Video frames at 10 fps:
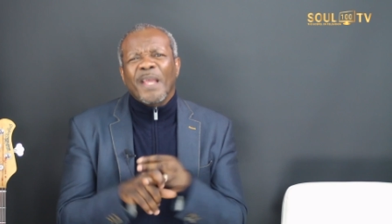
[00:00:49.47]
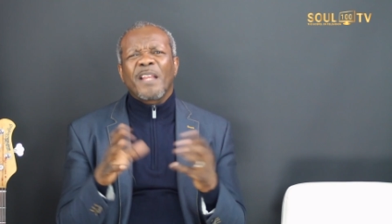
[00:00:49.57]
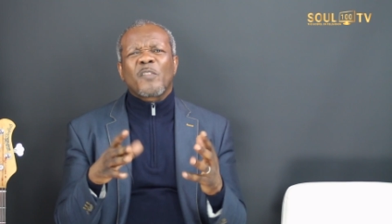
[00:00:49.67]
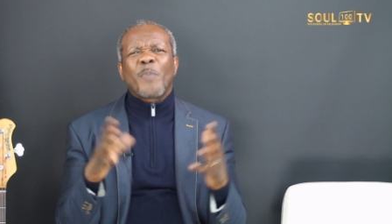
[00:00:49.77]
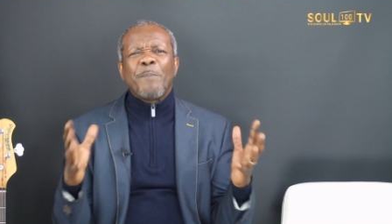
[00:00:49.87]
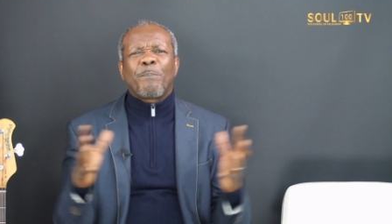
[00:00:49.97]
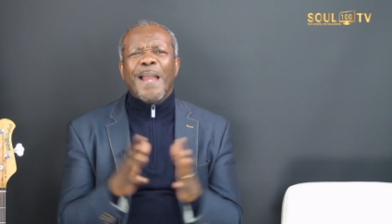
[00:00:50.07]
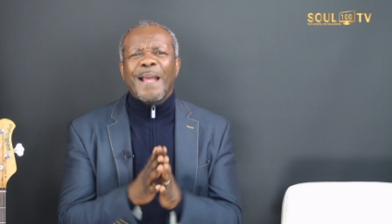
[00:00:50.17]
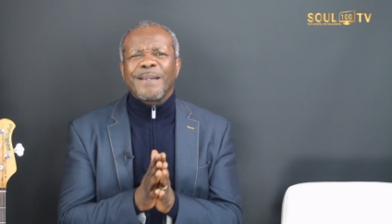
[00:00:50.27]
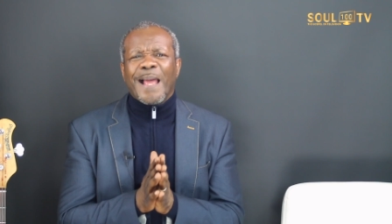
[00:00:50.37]
It has been
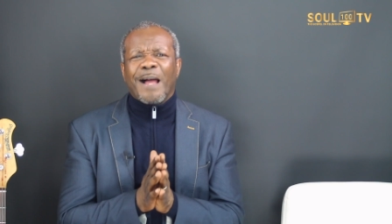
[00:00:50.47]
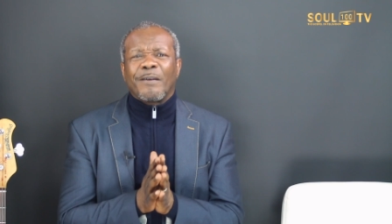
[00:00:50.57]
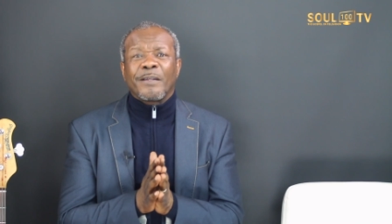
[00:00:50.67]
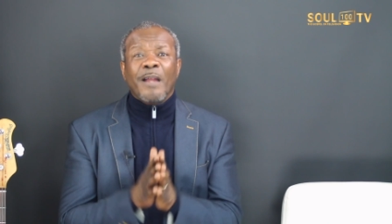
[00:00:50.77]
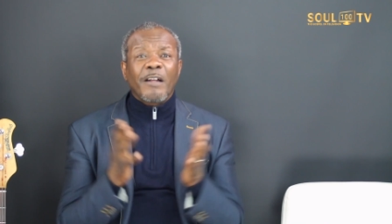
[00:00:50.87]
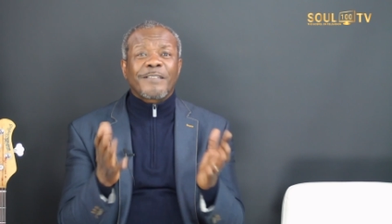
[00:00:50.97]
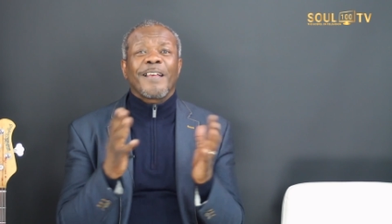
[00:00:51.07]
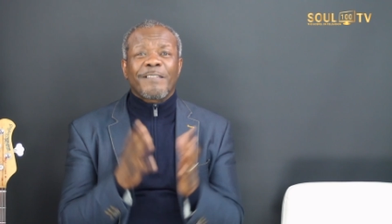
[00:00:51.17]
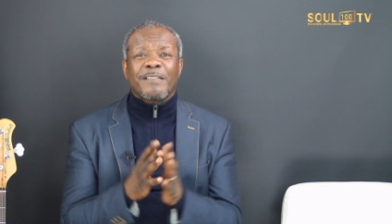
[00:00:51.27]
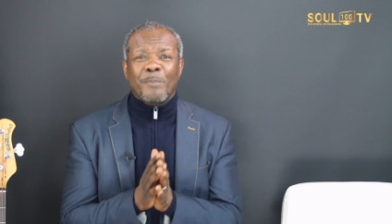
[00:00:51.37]
planned out, and our
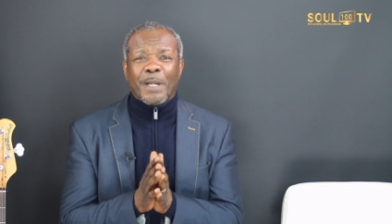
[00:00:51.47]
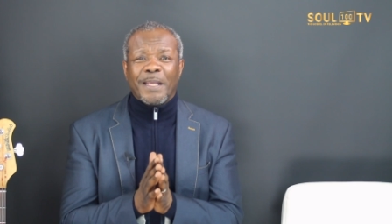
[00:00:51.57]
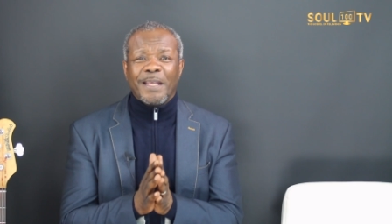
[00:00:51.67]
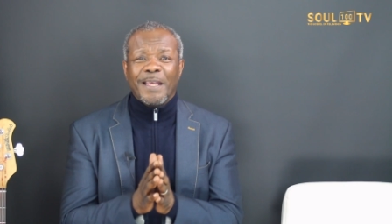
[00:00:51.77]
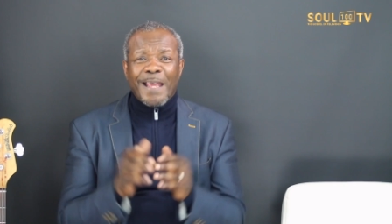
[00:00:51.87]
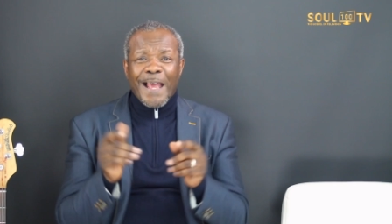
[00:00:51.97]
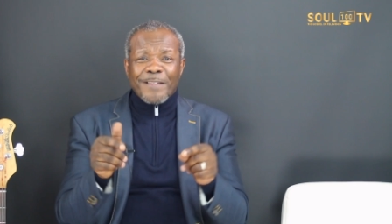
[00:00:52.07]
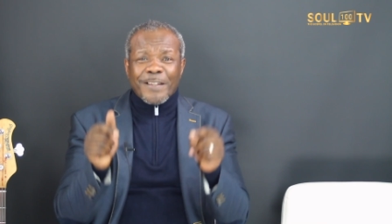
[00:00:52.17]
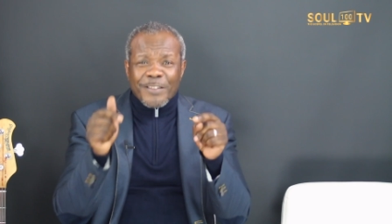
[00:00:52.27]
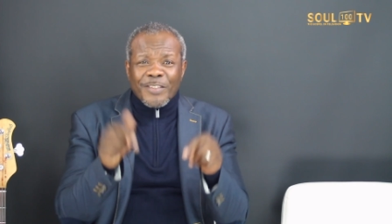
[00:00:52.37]
testimony
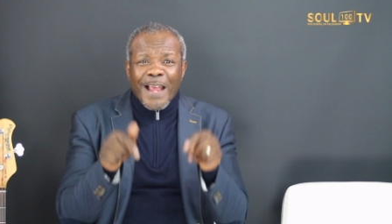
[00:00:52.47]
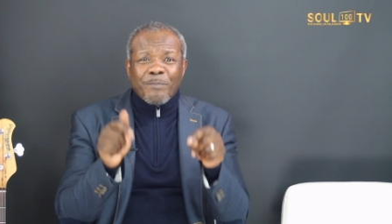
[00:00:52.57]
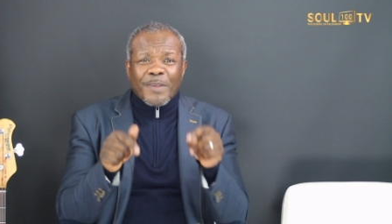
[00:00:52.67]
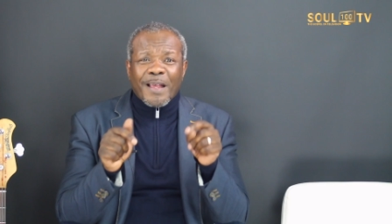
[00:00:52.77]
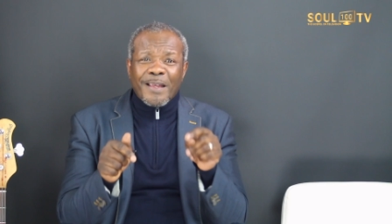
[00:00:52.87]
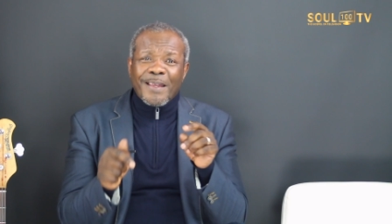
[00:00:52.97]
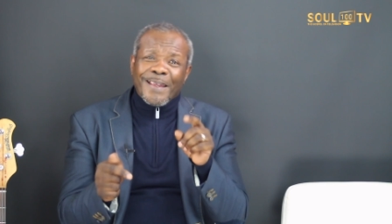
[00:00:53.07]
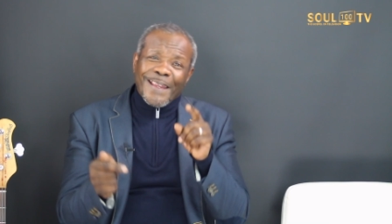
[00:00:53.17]
has a chapter